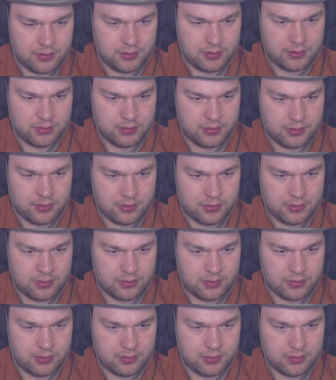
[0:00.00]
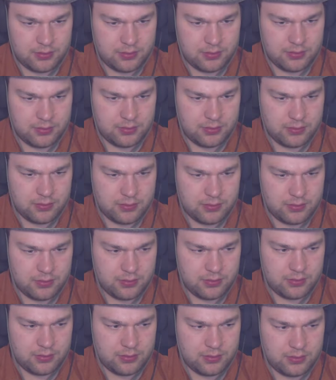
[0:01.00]

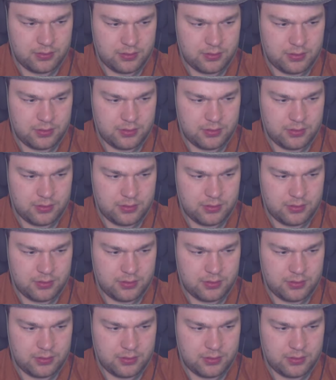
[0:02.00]
(silence)